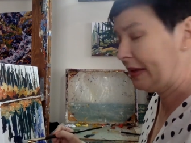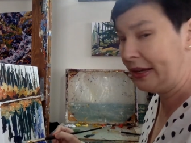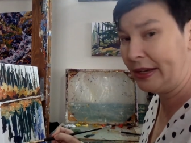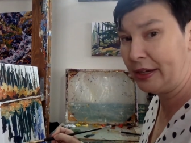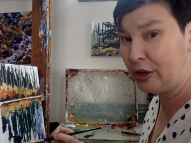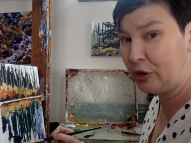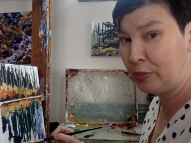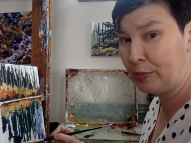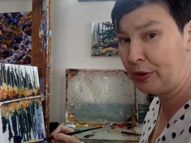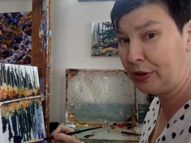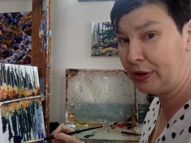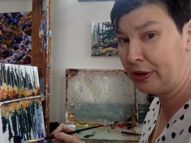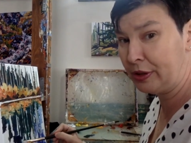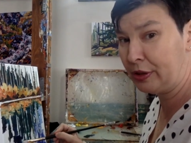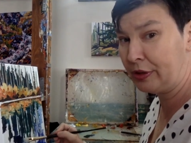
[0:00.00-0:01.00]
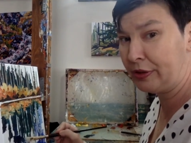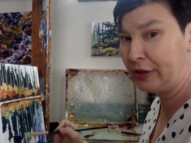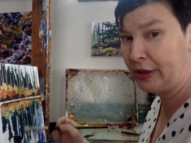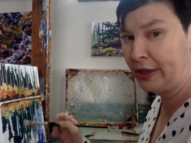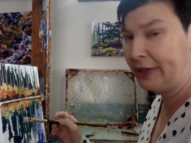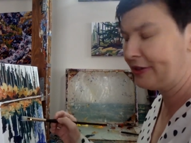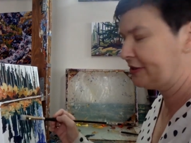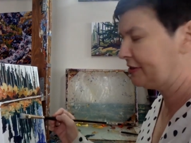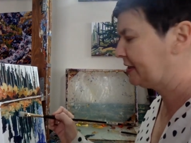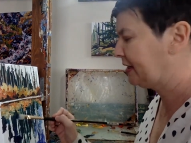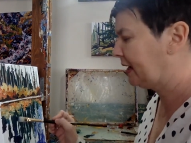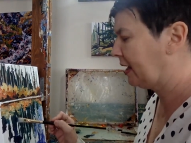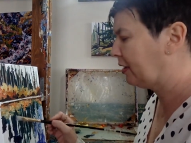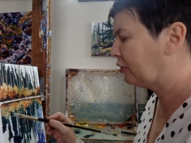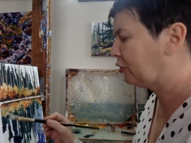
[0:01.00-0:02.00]
I hope you can all see.
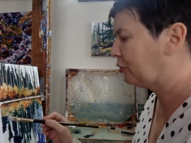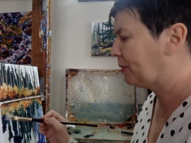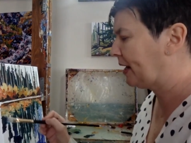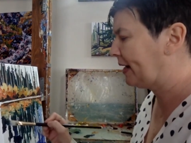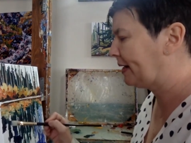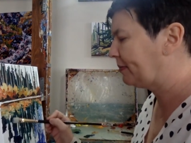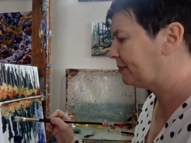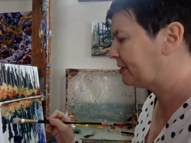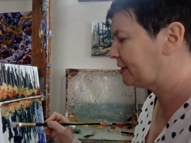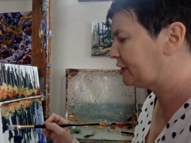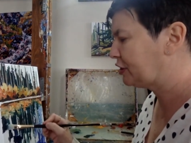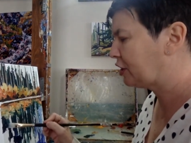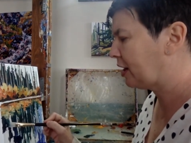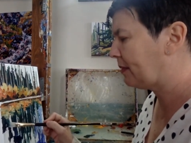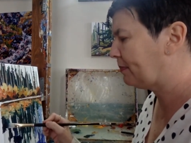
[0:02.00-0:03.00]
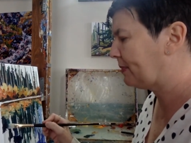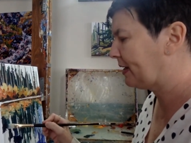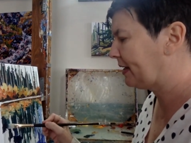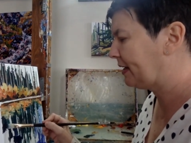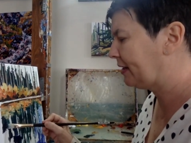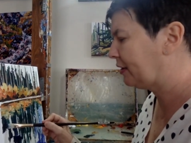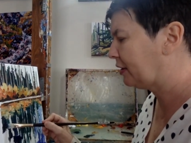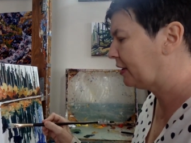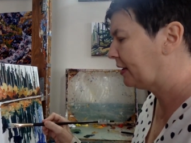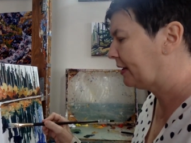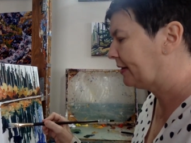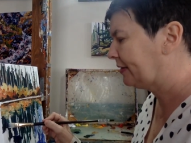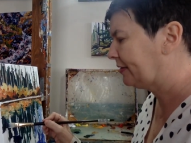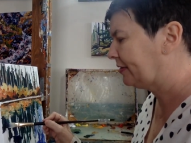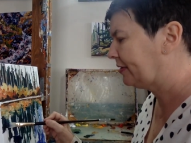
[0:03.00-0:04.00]
I'll go back up to the top bit here.
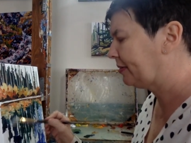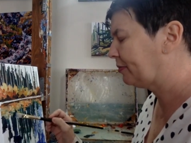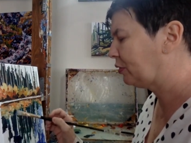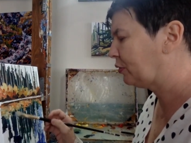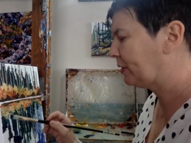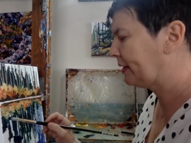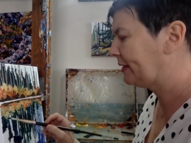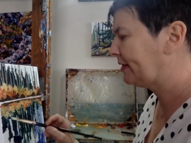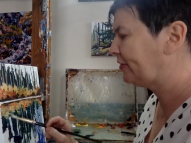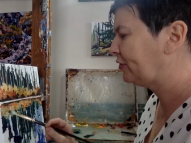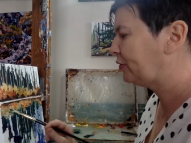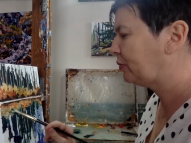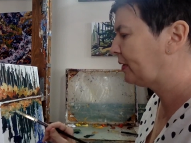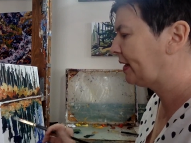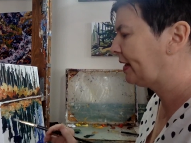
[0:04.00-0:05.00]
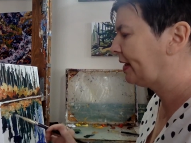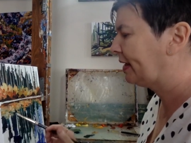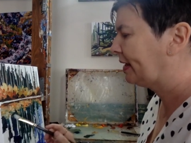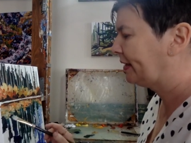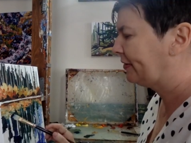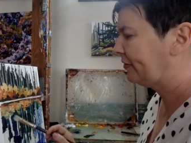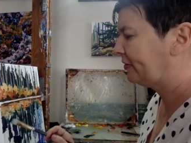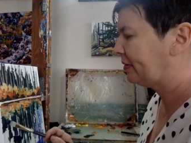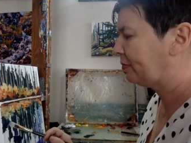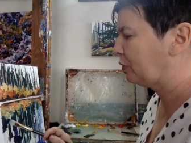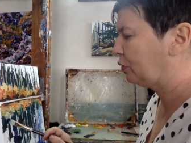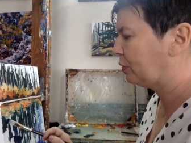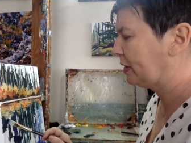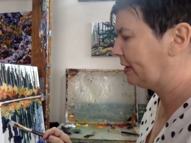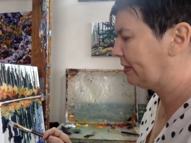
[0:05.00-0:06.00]
Some going this way, some
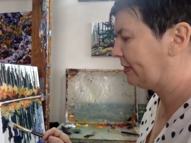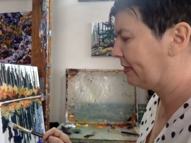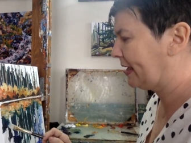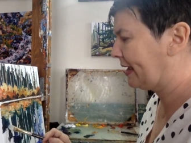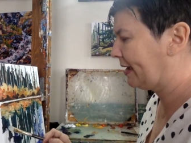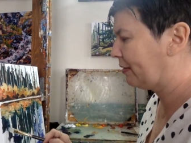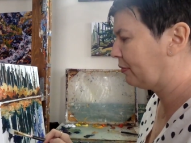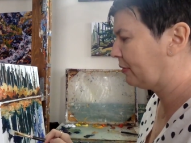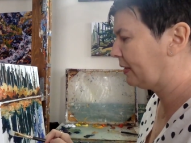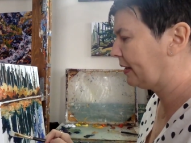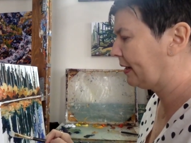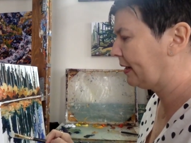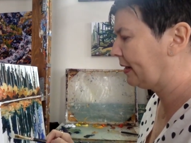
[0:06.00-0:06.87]
going that way.